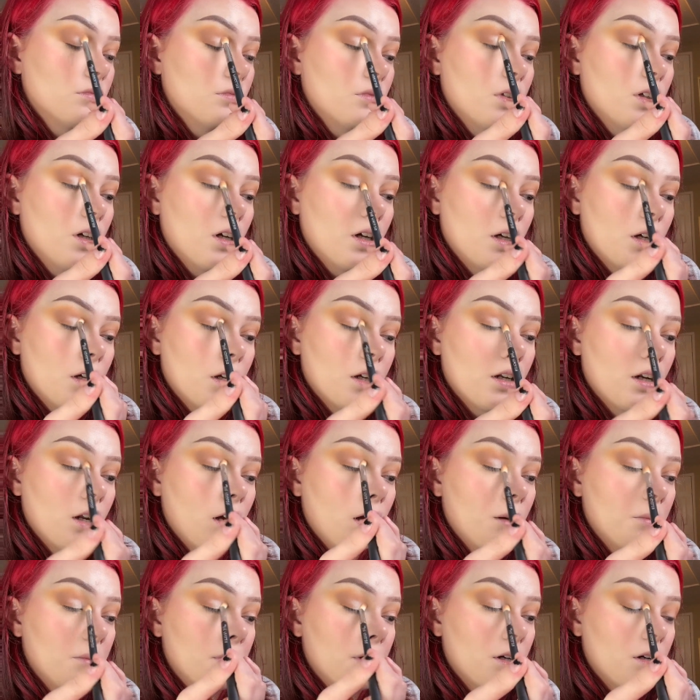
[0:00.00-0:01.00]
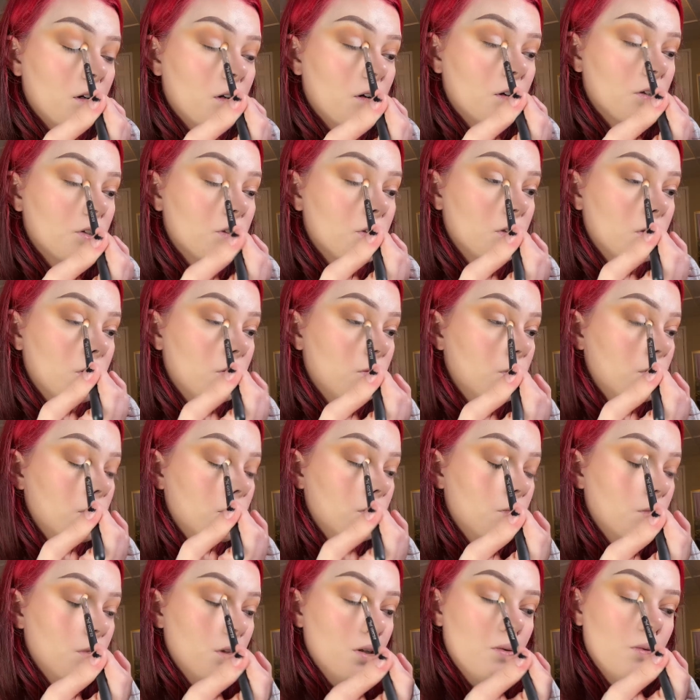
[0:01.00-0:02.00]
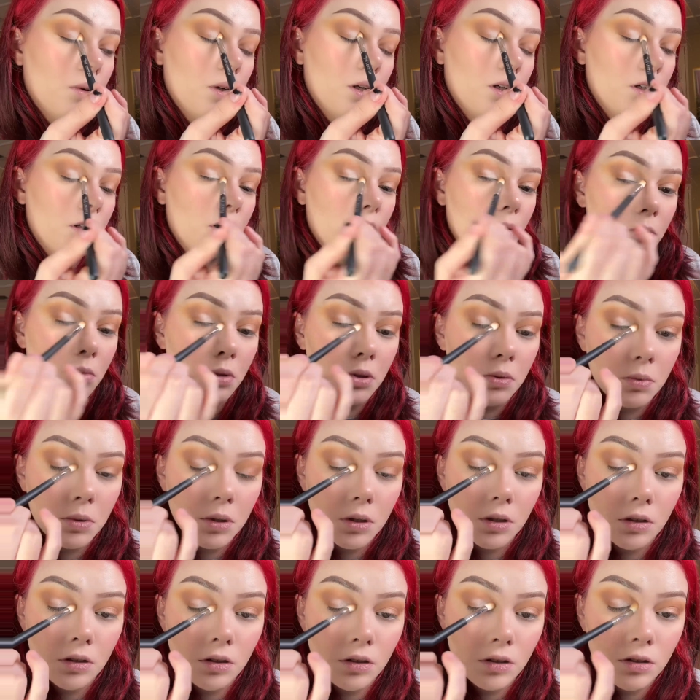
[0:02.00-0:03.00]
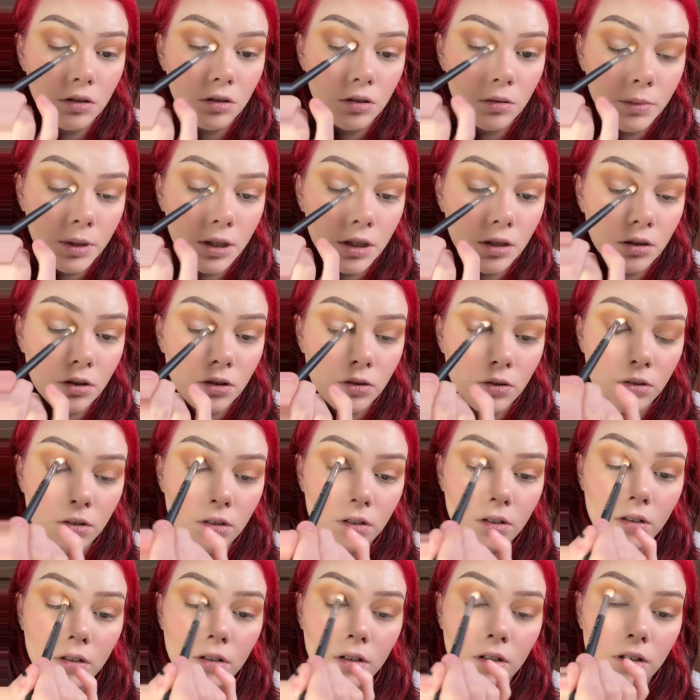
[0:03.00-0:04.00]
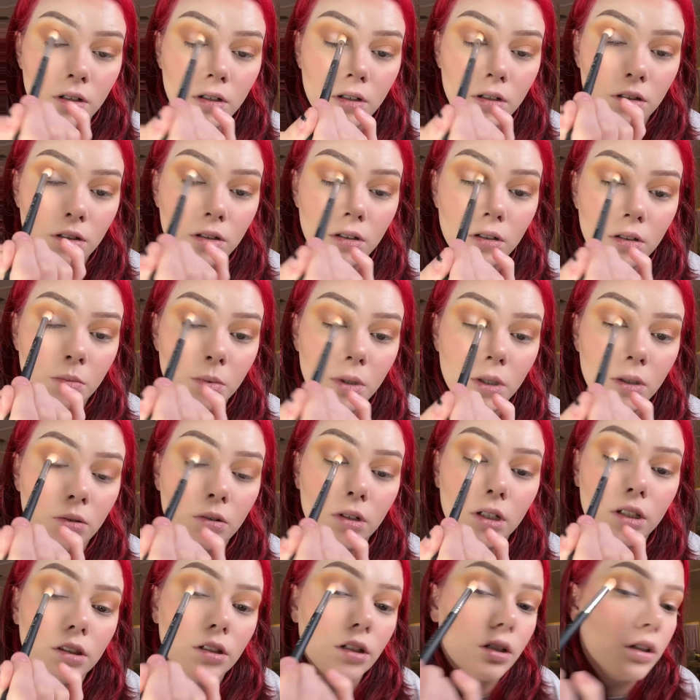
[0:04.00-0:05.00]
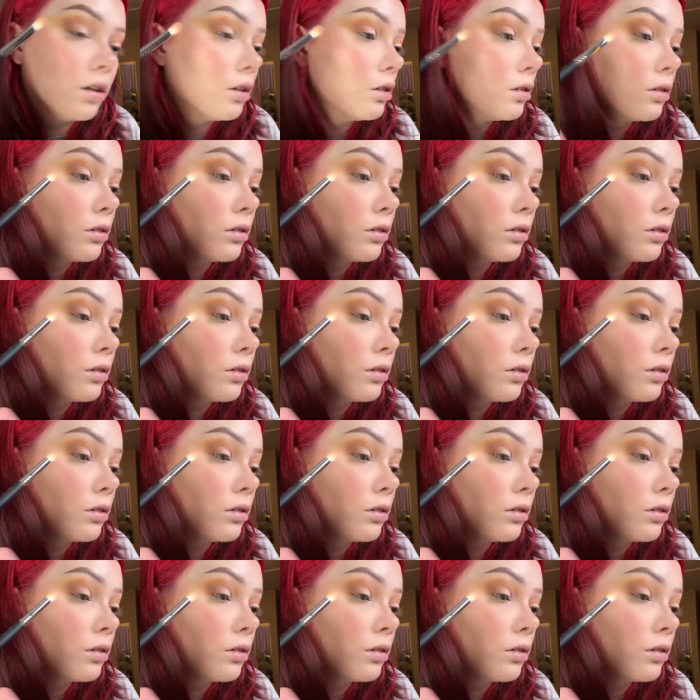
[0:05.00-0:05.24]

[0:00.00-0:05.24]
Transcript: Again, I'm not harshly going in with that white. I'm just putting a little on my inner corner and a little bit right there.